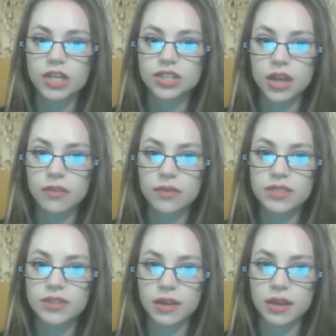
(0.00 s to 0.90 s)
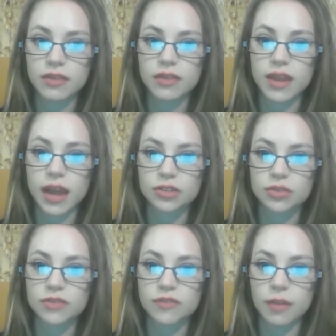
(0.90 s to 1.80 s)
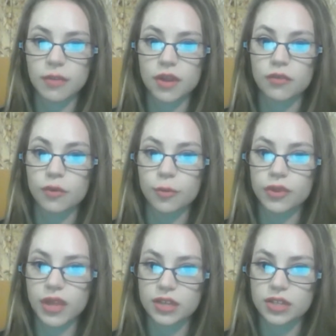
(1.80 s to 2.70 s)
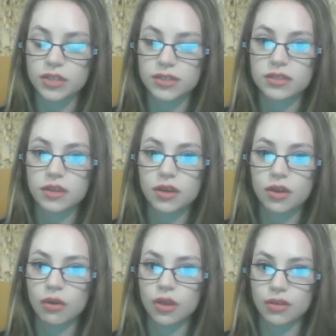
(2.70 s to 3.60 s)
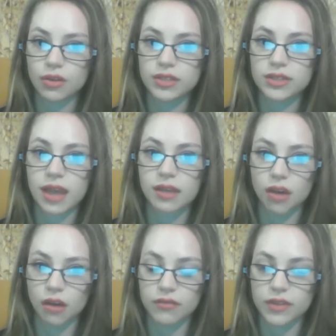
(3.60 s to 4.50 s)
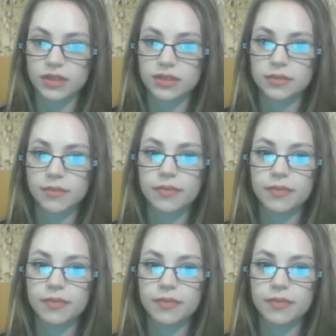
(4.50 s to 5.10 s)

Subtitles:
Sherif was studying the natural development of group relations, coherence, and conflict.